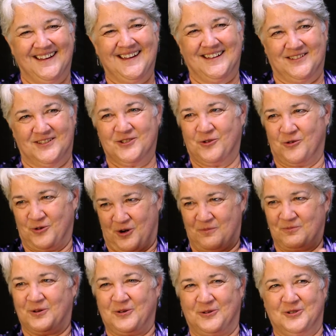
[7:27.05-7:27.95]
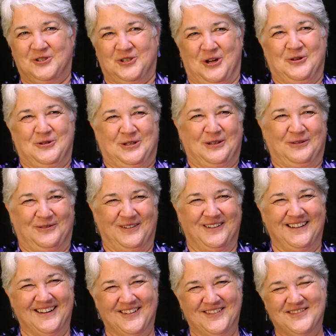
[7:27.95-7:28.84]
and sold our brother Joseph,
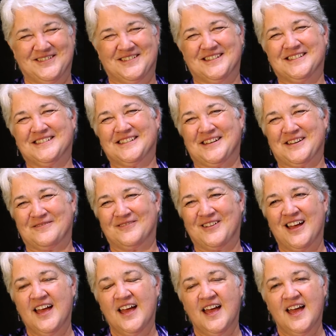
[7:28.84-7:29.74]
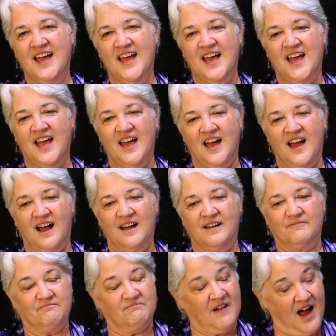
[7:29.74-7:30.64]
you know, as a slave,
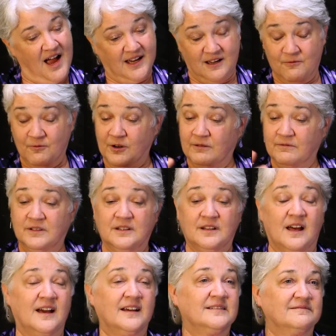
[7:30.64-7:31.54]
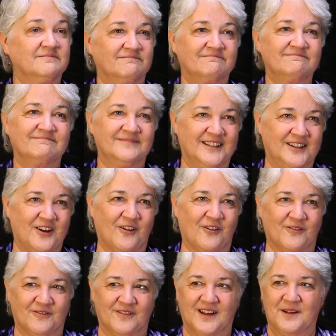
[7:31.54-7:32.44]
I can work with that, you
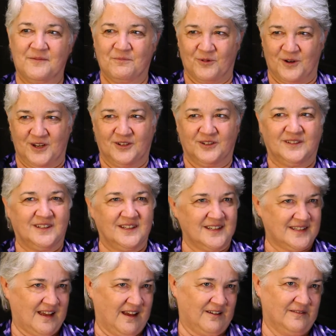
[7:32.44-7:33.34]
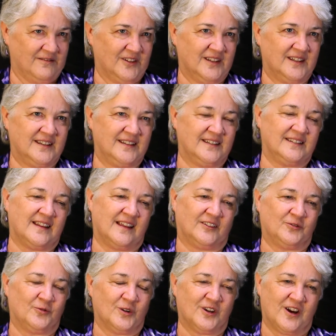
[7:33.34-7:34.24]
know, and bring good things out of it. And
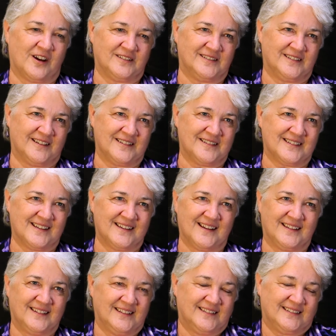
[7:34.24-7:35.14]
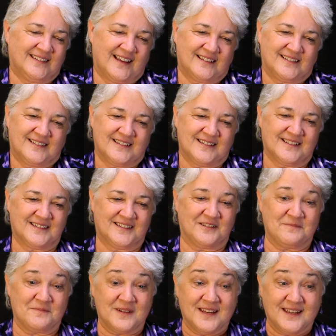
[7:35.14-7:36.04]
that's what God does. And I think that just,
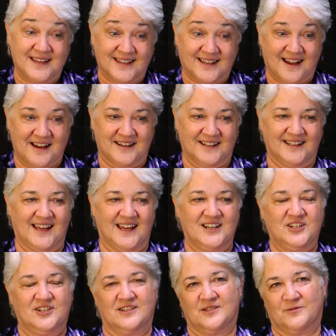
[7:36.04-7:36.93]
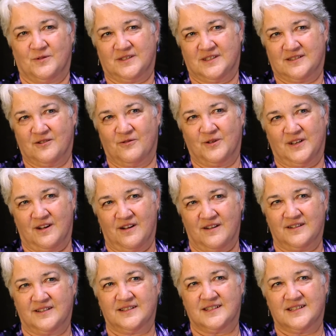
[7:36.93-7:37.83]
to me, kind of catches what's going
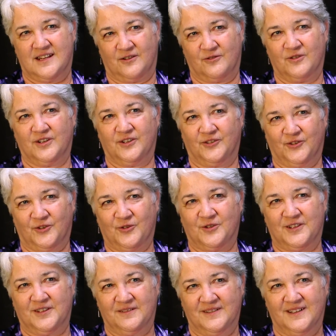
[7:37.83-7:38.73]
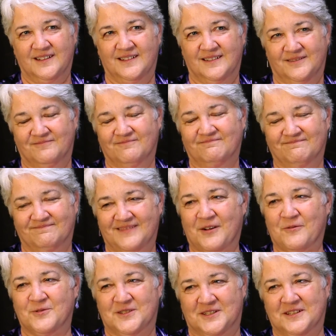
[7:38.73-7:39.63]
on in sacred history. And
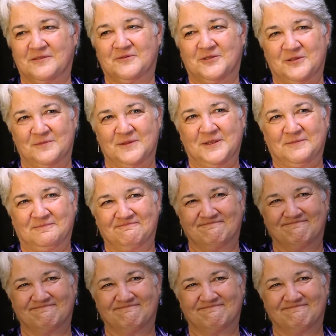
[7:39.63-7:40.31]
that was a gift to me.